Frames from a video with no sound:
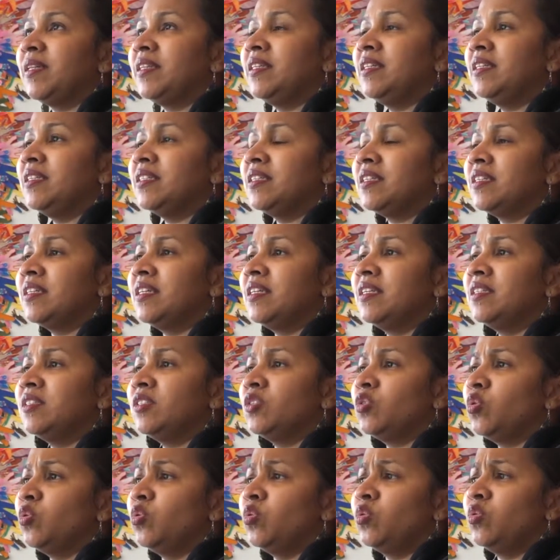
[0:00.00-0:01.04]
But these are
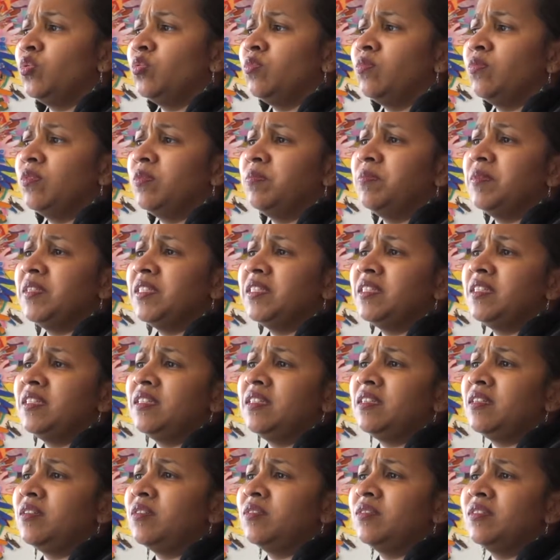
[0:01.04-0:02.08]
kids who would be
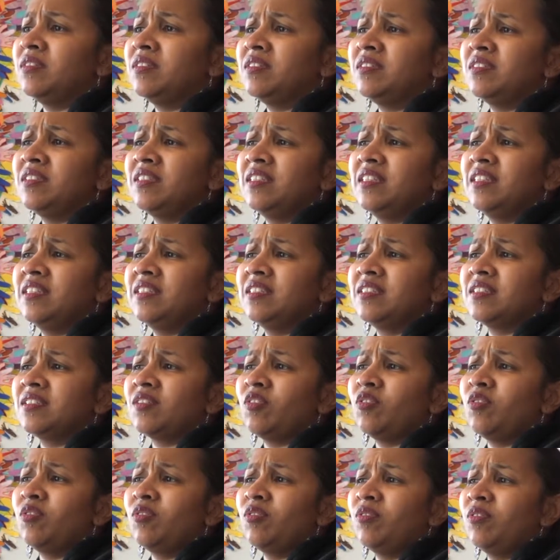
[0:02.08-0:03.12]
seated on the streets
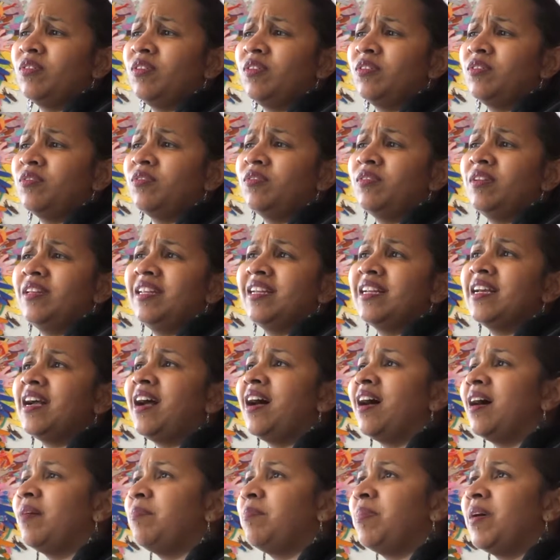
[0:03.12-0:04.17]
or, you know, in
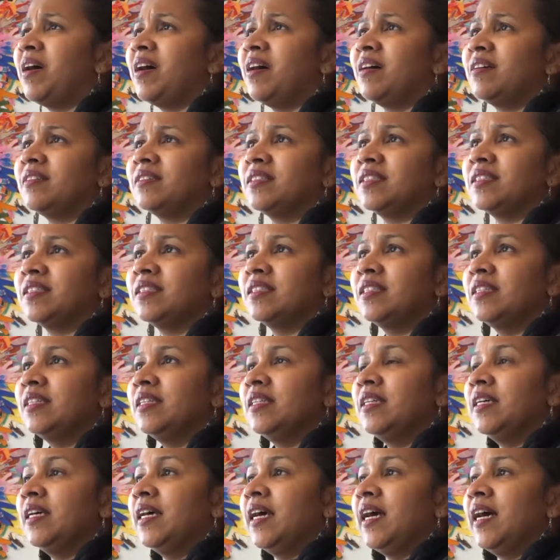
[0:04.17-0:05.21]
car parks,
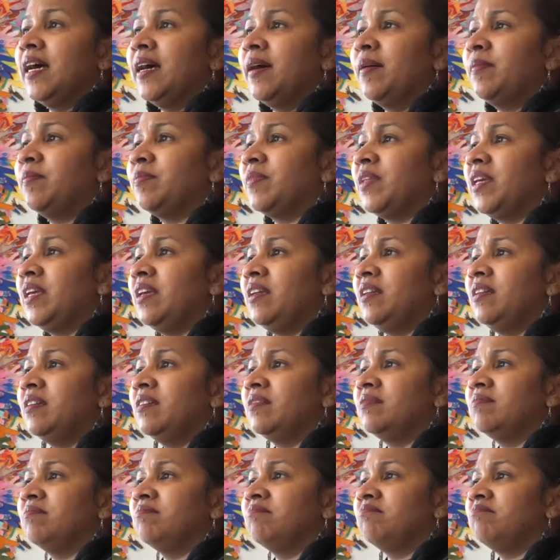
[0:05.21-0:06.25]
um,
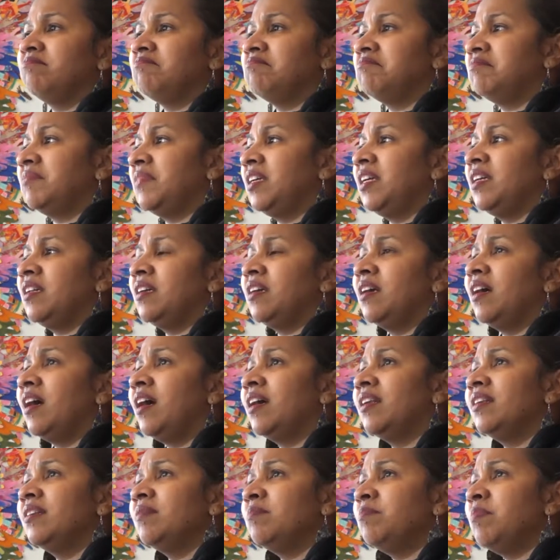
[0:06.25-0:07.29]
in, in
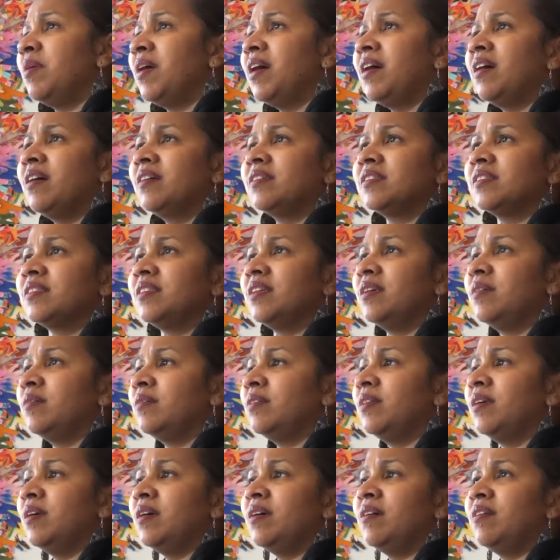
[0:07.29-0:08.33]
garden parks.
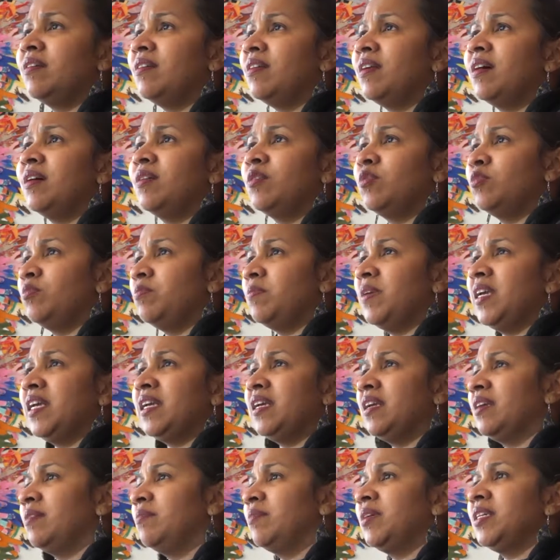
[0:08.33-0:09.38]
They, they are around
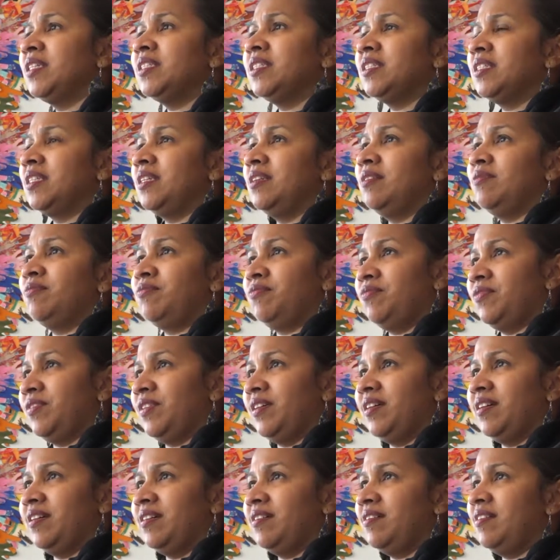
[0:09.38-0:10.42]
making mischief,
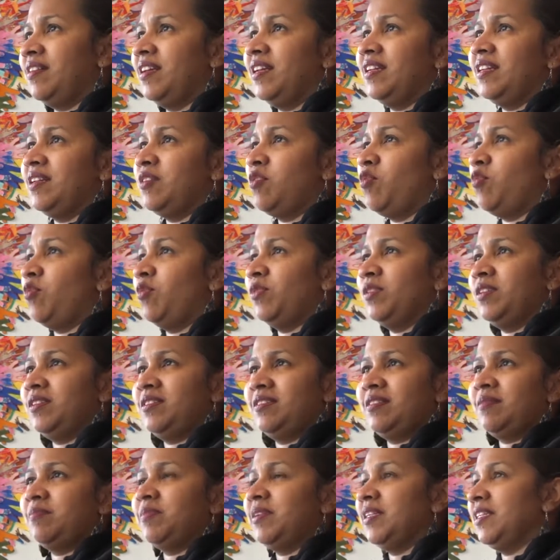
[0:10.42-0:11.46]
uh, creating all
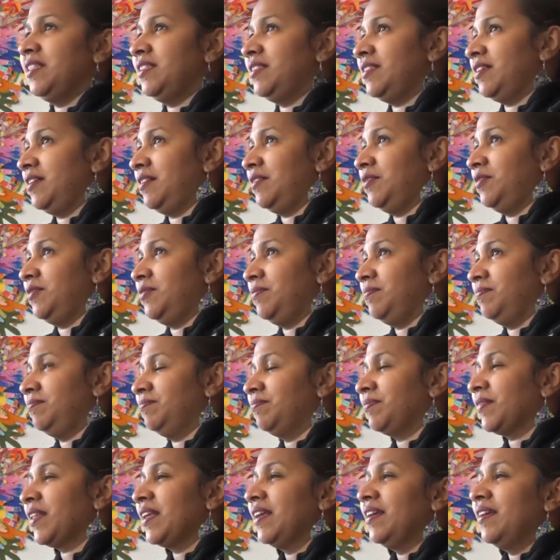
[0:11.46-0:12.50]
the trouble in town.
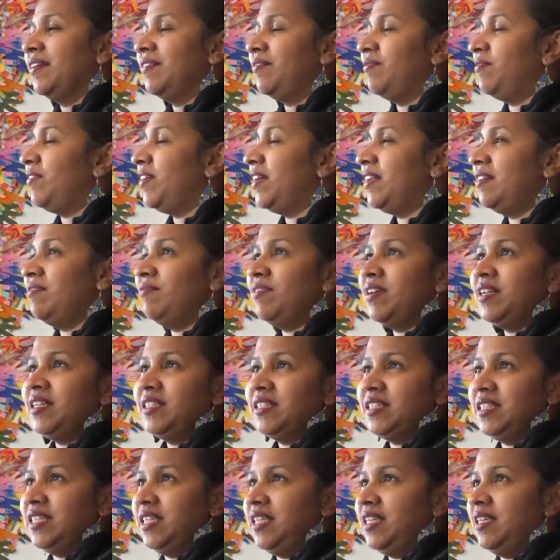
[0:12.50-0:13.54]
Very,
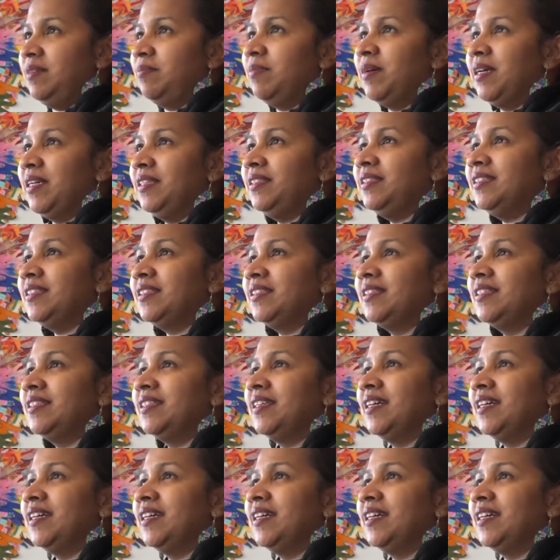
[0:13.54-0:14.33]
very cheeky bunch.